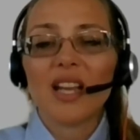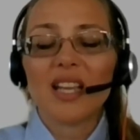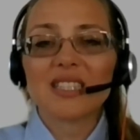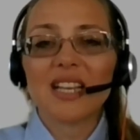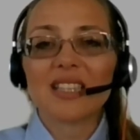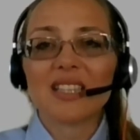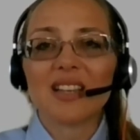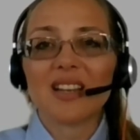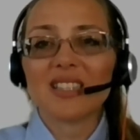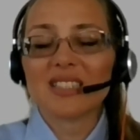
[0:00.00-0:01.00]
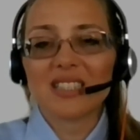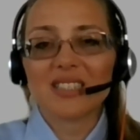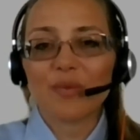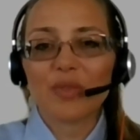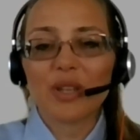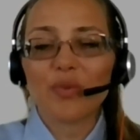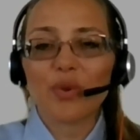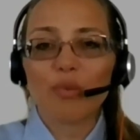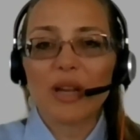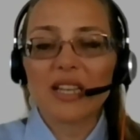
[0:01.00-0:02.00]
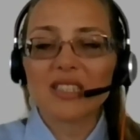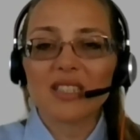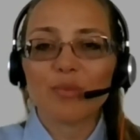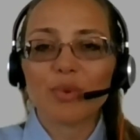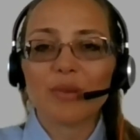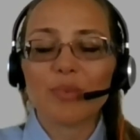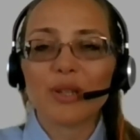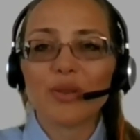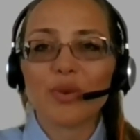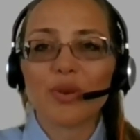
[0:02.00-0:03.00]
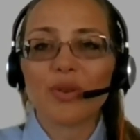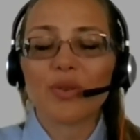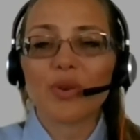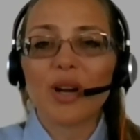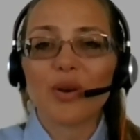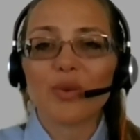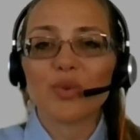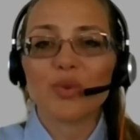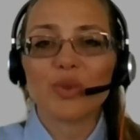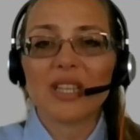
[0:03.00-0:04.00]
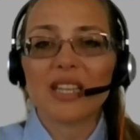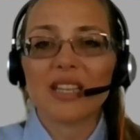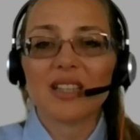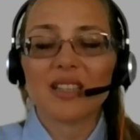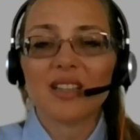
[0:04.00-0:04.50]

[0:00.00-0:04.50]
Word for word: is that, uh, is that something for Mexican people or how do you think?